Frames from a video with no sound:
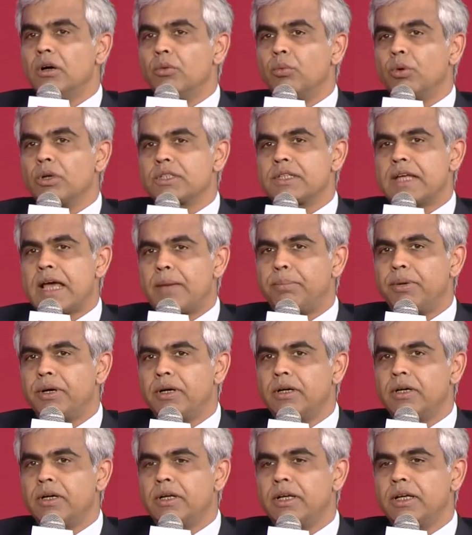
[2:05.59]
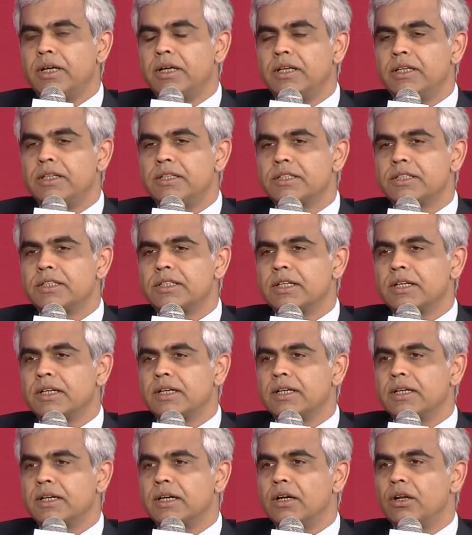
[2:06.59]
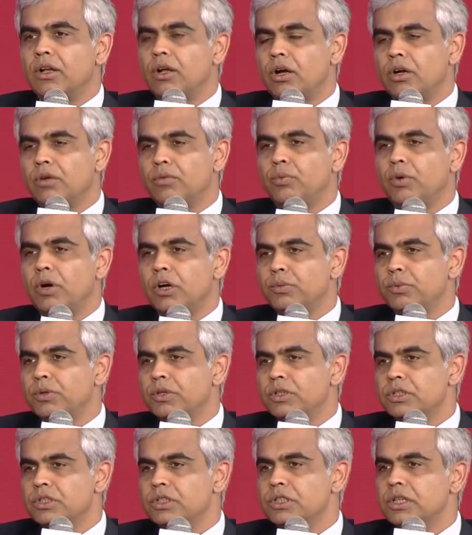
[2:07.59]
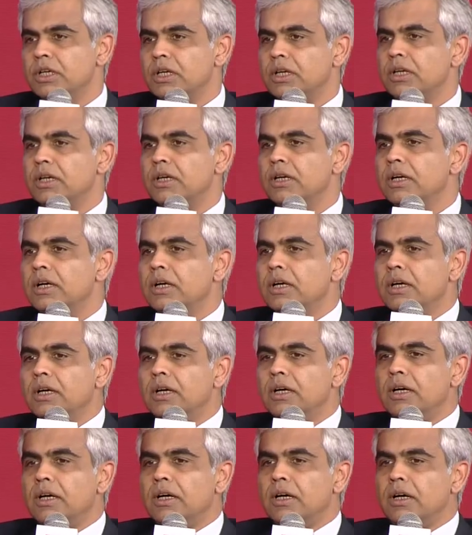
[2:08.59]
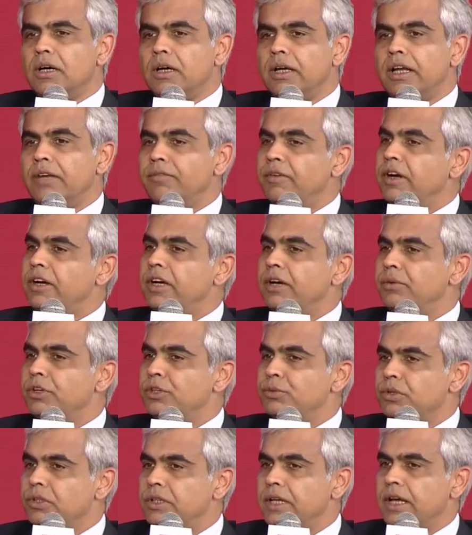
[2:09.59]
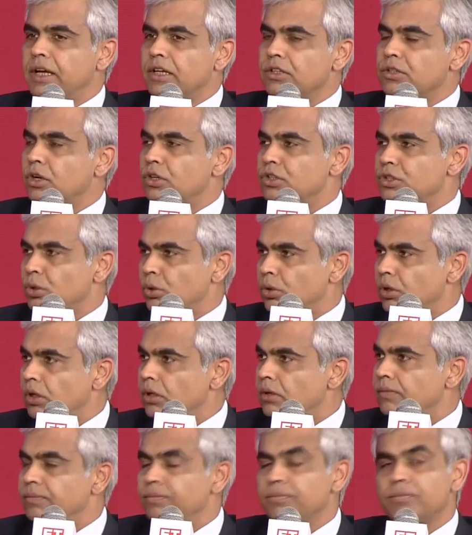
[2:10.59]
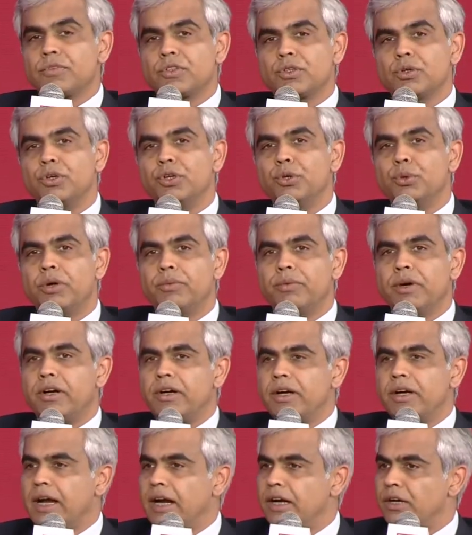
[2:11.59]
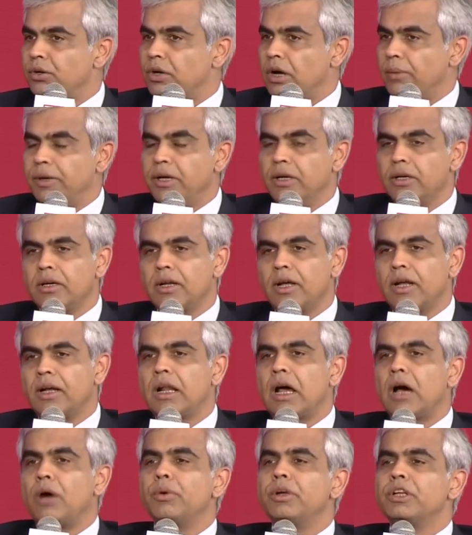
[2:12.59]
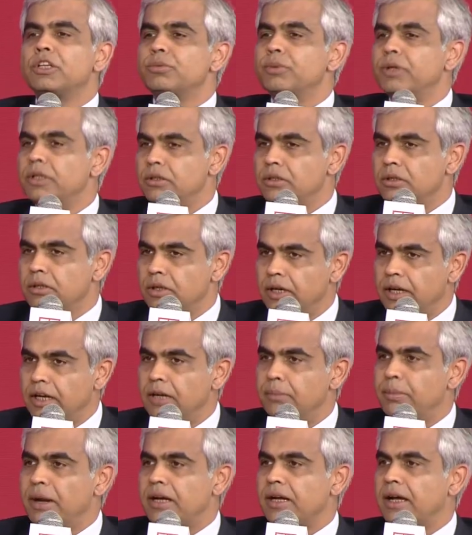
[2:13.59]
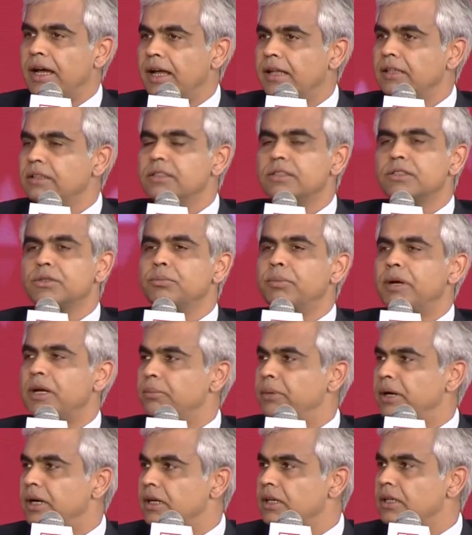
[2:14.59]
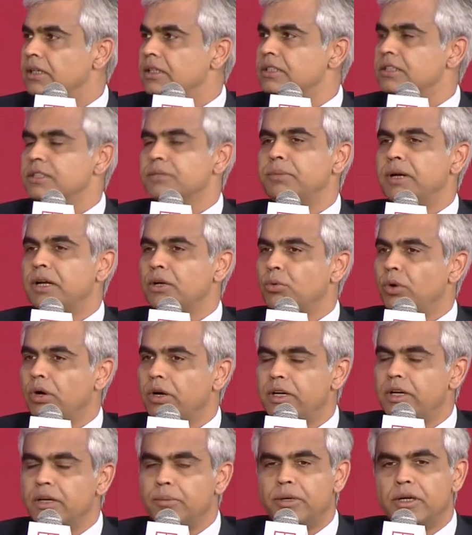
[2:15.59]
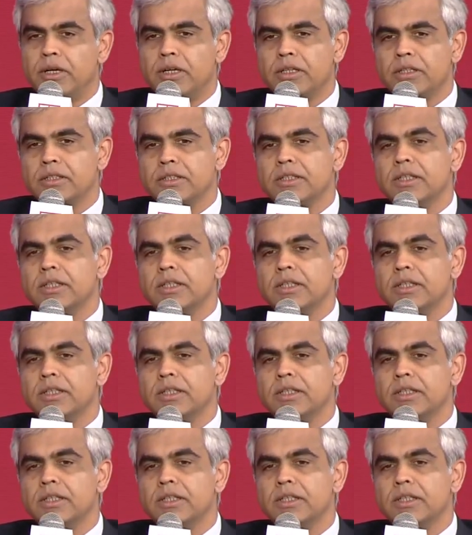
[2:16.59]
What's happened is a lot of what was inventory which was there has got sold. So new inventory had to come in, and now it's in better hands. So better builders, better quality builders.